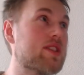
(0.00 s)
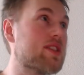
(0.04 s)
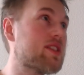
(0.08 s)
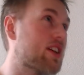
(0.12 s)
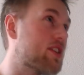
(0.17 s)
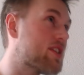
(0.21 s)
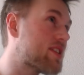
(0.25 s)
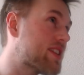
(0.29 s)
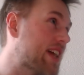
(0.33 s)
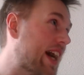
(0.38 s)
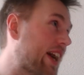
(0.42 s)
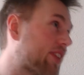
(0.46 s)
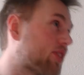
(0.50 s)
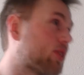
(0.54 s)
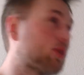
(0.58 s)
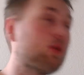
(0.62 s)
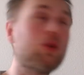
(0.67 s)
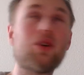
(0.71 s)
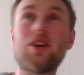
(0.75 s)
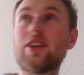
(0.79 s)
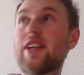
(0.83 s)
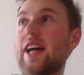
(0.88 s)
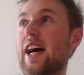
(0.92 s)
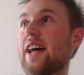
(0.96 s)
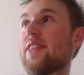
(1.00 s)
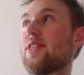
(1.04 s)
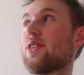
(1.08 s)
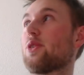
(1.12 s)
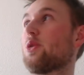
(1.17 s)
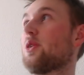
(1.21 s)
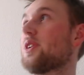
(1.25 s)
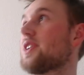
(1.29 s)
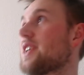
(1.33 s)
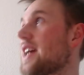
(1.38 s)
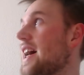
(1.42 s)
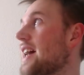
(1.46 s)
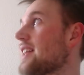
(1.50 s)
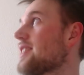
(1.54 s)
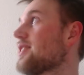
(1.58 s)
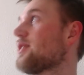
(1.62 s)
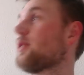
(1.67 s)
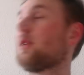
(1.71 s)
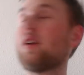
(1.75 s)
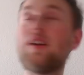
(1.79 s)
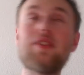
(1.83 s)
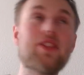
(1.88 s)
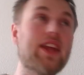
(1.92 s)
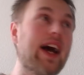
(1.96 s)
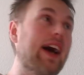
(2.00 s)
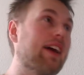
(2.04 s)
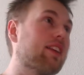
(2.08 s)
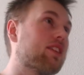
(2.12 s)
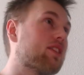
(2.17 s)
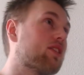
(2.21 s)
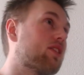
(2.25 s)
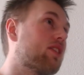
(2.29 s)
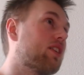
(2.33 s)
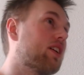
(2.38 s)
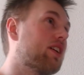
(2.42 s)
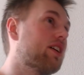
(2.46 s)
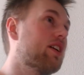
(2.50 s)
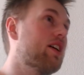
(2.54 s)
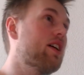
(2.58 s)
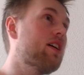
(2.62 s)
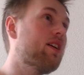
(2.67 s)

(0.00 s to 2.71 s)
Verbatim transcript: There's that door, that door, that door, and that door.